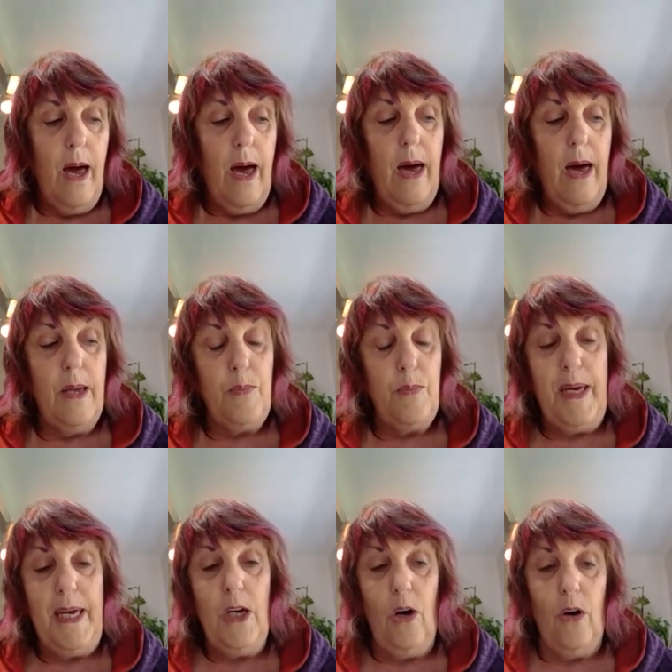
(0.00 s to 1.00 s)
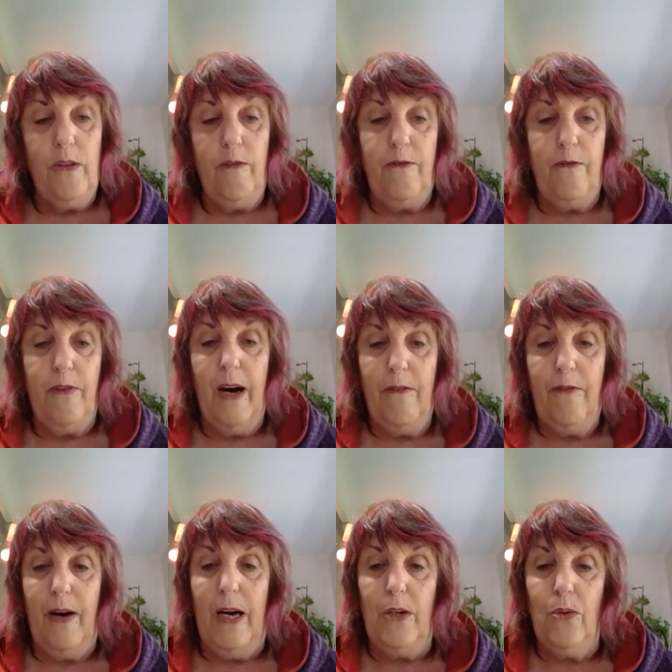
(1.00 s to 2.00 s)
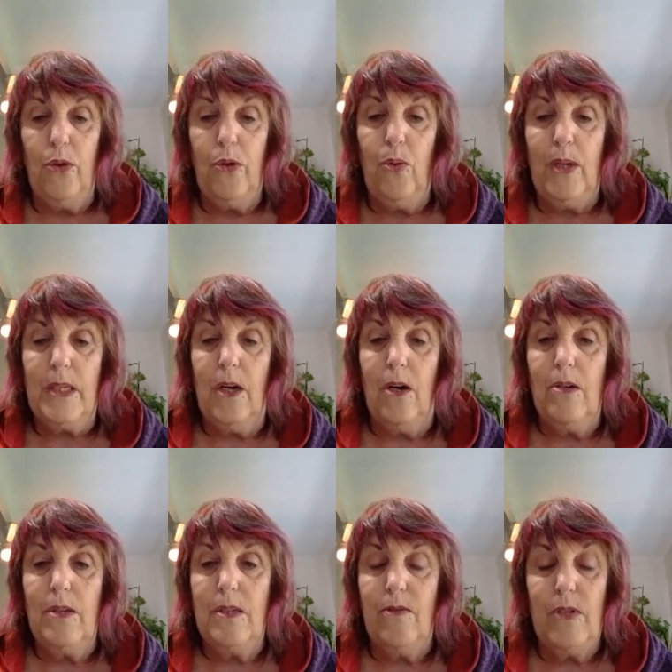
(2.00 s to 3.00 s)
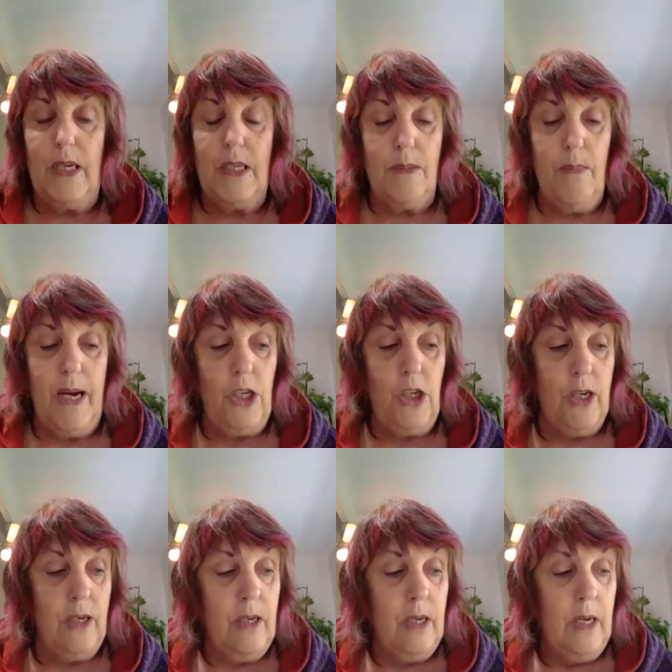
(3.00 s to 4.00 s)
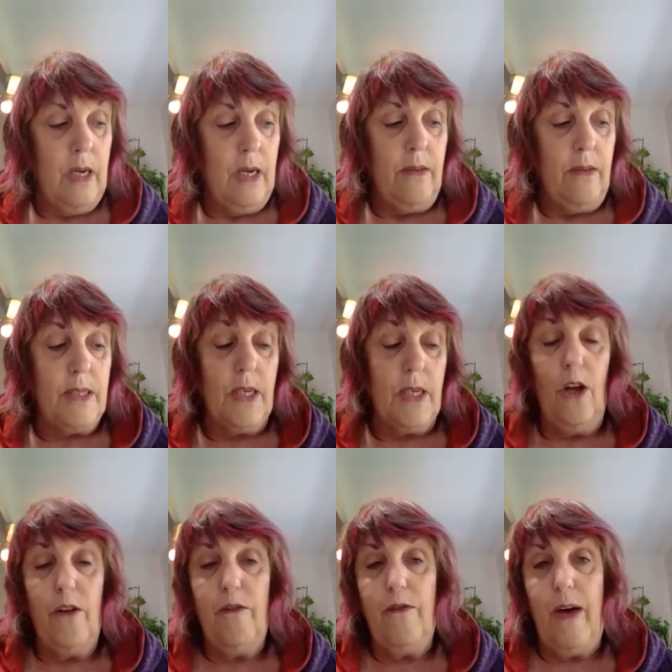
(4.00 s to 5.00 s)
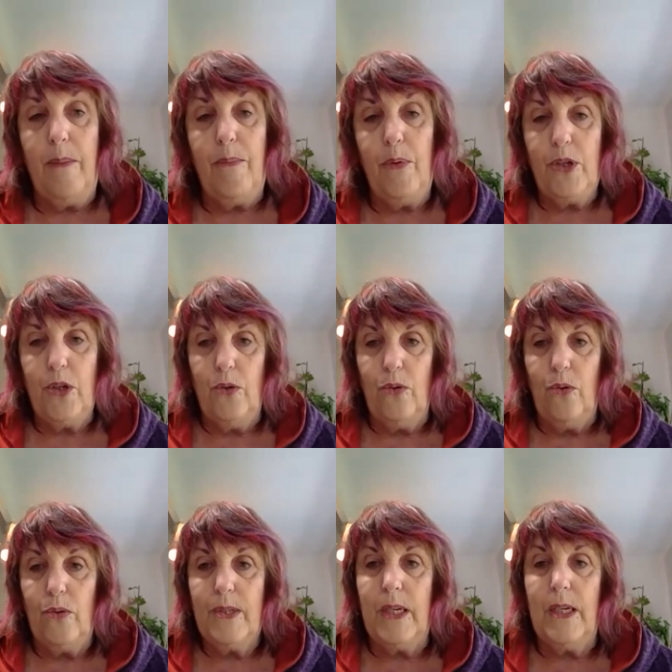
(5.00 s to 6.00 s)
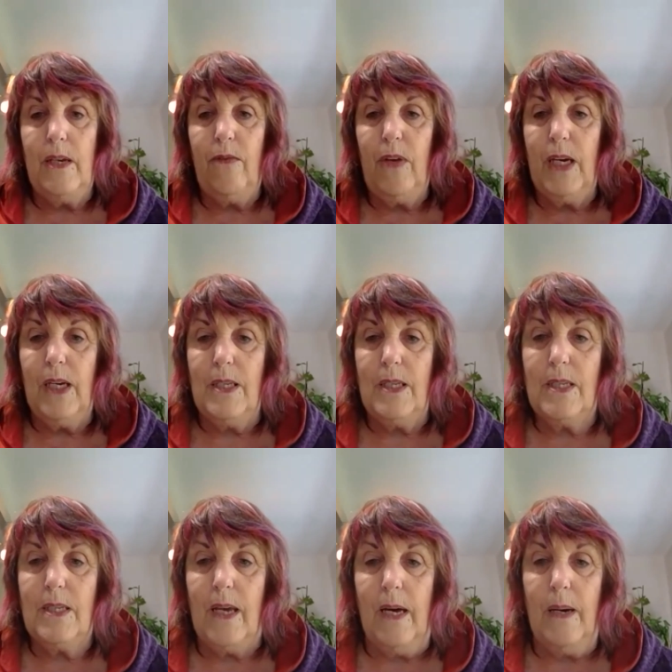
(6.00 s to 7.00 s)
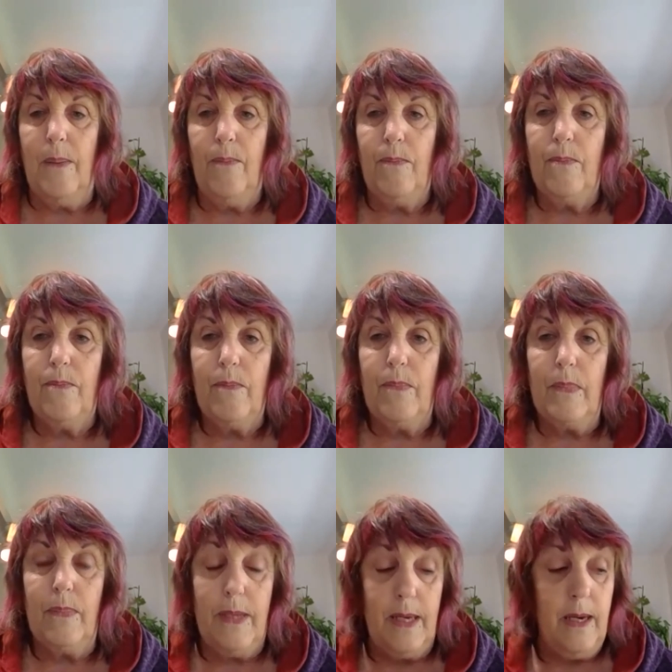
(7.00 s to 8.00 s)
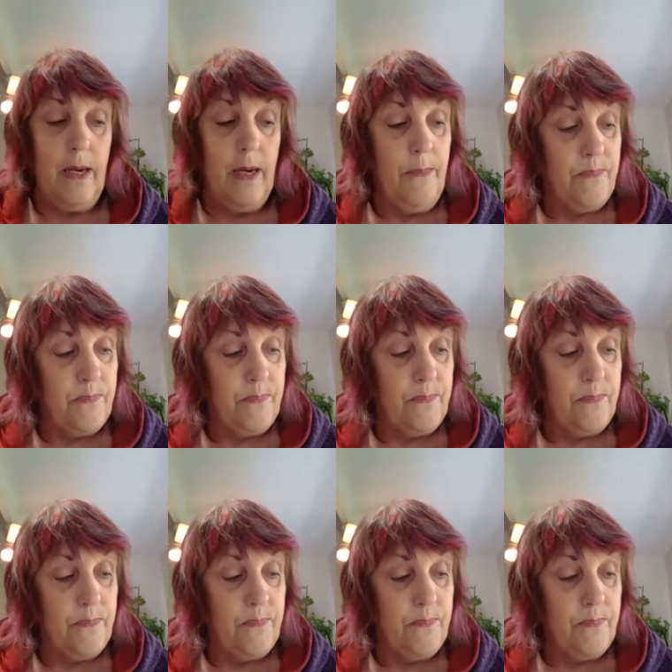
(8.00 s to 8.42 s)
And being on the far, far northwest coast of Tasmania, there's a lot of Aboriginal significance there.